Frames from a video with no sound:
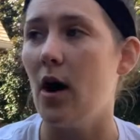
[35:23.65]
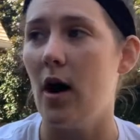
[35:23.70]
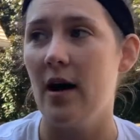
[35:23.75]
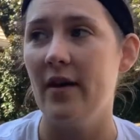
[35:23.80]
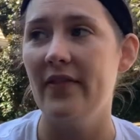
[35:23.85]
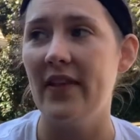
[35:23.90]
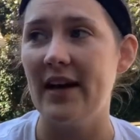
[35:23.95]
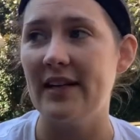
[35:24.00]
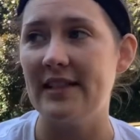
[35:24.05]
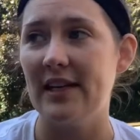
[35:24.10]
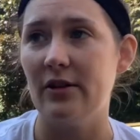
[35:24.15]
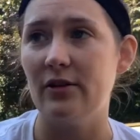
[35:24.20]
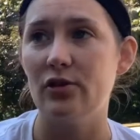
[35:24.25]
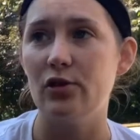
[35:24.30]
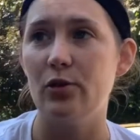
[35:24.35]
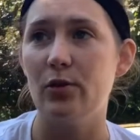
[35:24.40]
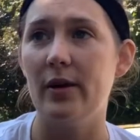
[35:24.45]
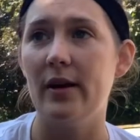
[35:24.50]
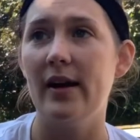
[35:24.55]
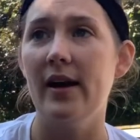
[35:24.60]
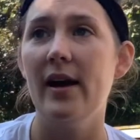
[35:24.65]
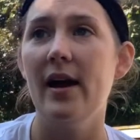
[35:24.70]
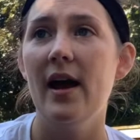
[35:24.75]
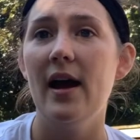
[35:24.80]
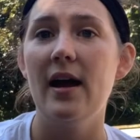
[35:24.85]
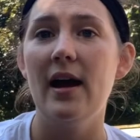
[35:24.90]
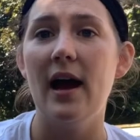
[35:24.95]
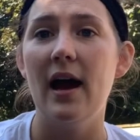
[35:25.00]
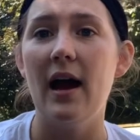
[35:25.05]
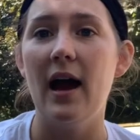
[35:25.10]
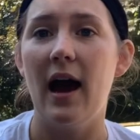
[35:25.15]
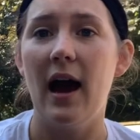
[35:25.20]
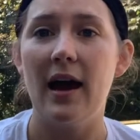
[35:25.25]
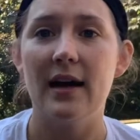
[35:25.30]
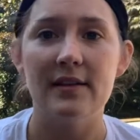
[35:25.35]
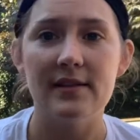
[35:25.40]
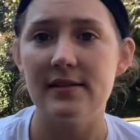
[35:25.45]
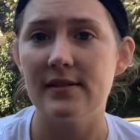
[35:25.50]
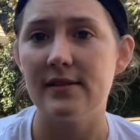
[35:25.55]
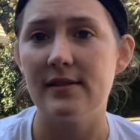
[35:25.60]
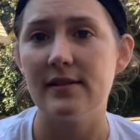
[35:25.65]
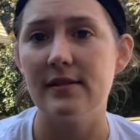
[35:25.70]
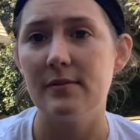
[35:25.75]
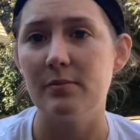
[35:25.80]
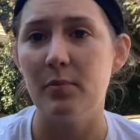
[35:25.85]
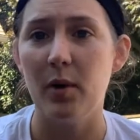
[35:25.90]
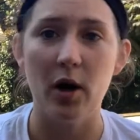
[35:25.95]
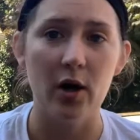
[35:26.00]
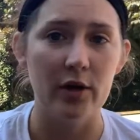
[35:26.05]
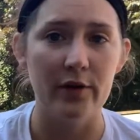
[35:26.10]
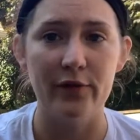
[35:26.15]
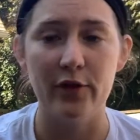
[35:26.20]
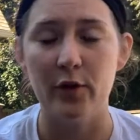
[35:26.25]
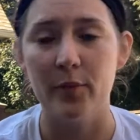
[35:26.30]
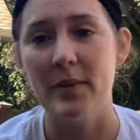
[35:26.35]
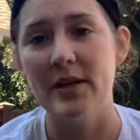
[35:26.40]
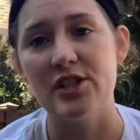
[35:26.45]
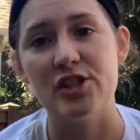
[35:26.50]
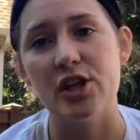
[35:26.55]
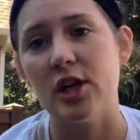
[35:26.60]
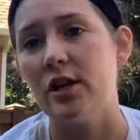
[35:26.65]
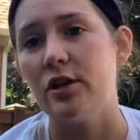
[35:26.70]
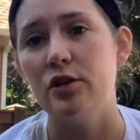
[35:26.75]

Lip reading: on that territory as part of your mission.